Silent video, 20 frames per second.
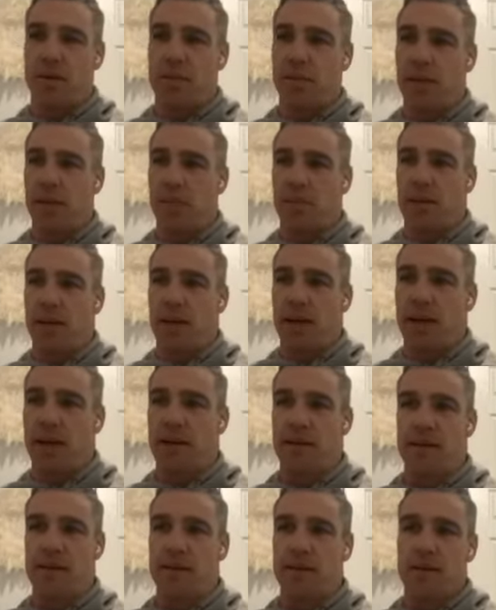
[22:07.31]
I mean, I played
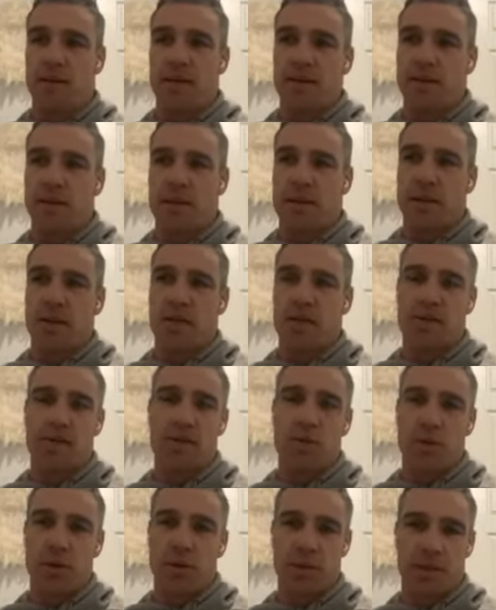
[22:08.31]
since I was
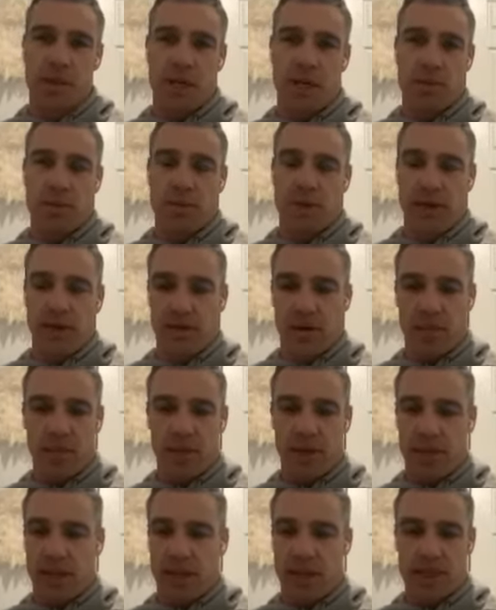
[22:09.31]
4 years old playing
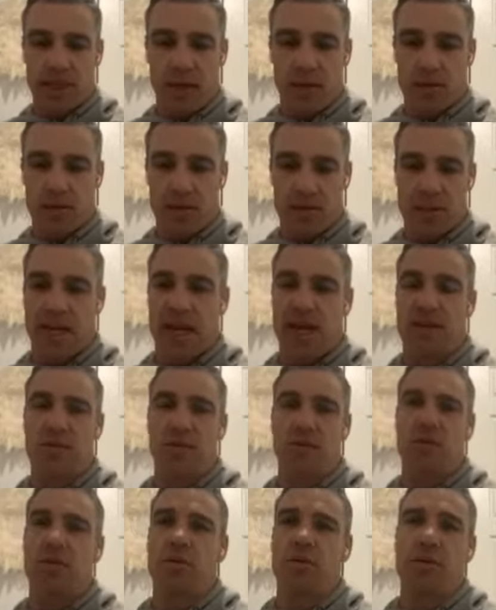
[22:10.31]
rugby league, so it was just
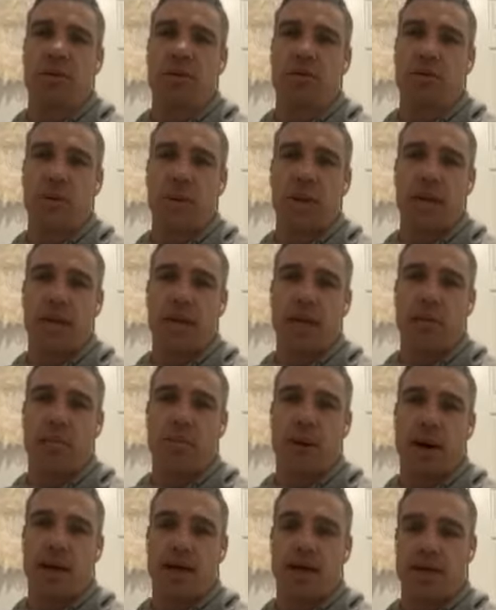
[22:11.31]
natural for me to get
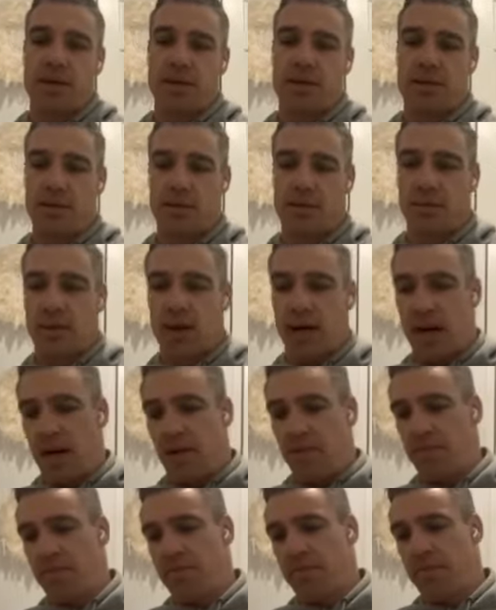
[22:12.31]
back into
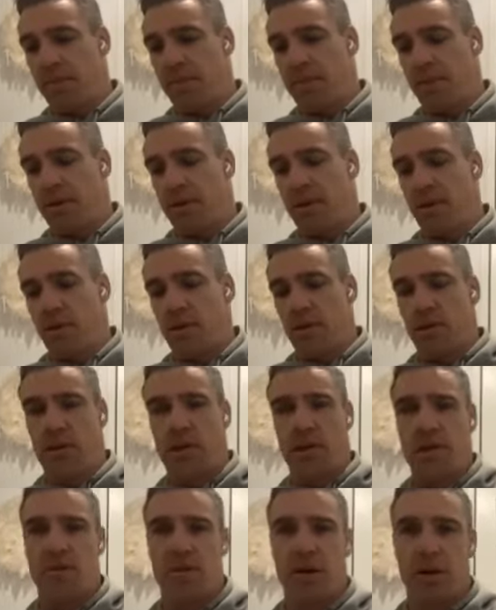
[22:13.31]

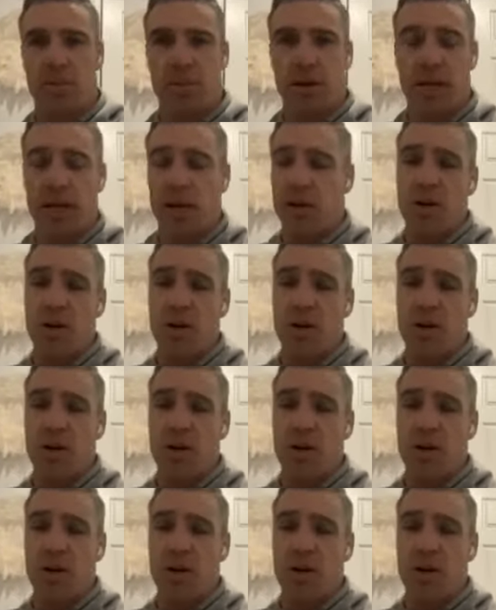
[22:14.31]
rugby league.